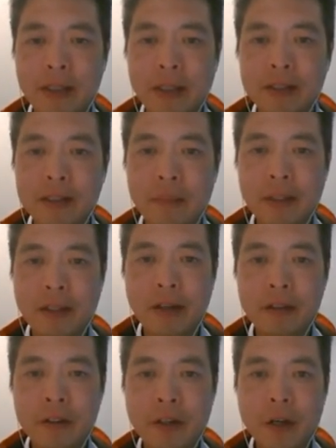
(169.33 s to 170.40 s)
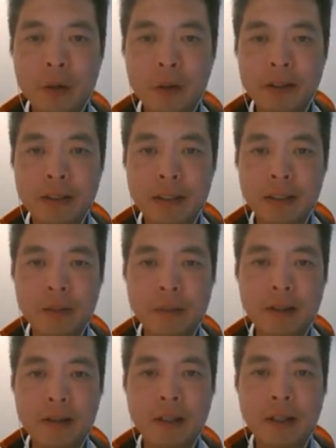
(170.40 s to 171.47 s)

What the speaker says: some of the other nodes in the model.